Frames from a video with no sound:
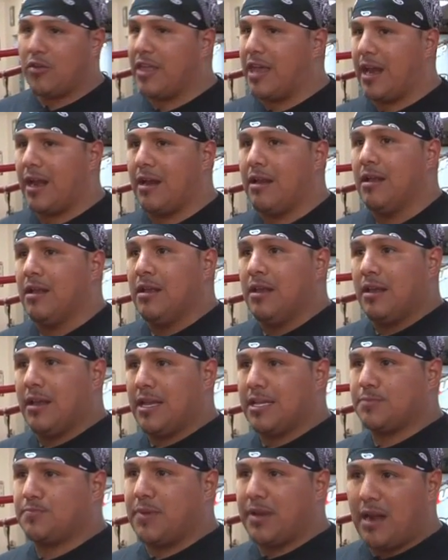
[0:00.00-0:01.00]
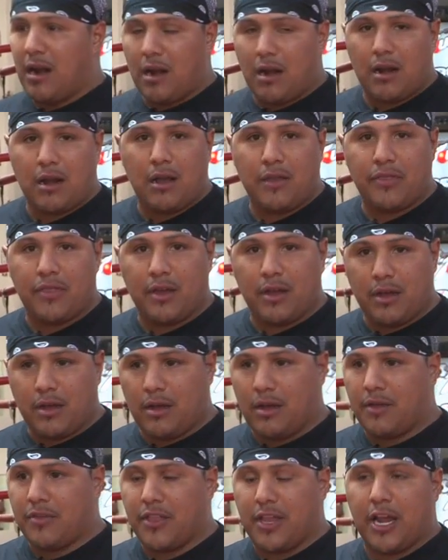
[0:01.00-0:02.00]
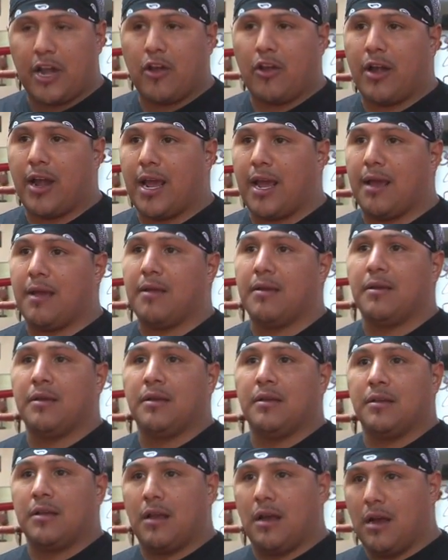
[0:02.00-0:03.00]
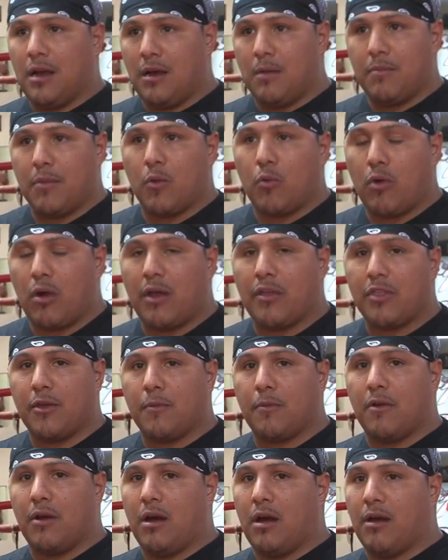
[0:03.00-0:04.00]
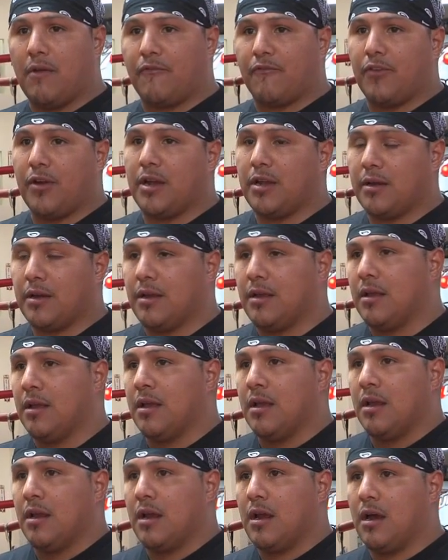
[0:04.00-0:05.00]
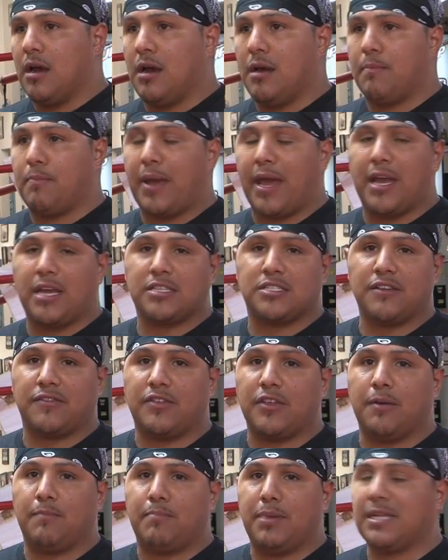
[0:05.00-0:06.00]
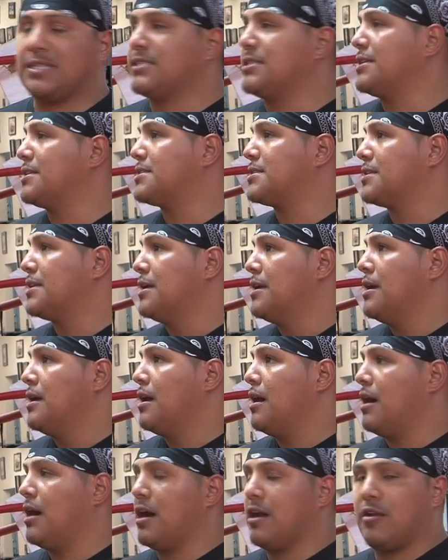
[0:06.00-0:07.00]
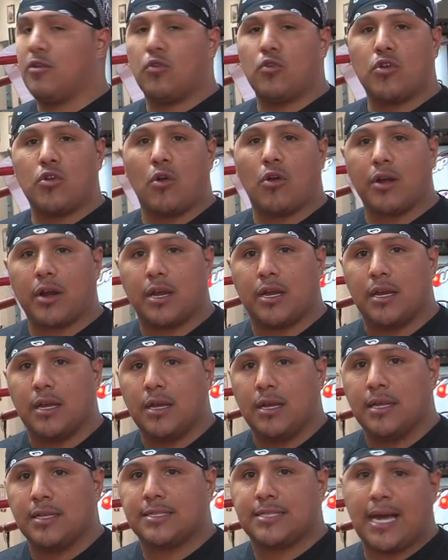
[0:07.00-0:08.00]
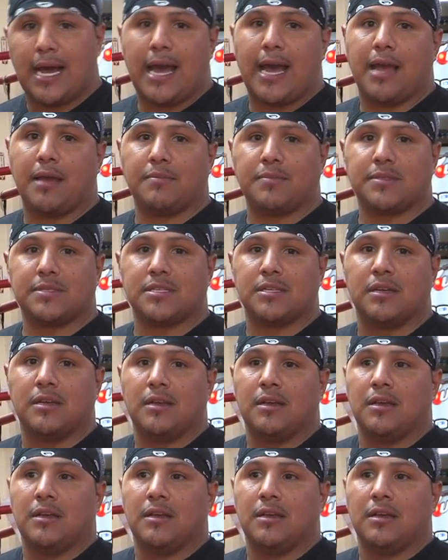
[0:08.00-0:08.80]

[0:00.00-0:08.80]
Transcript: that it's been on the internet. We're on the front page of the business New York Times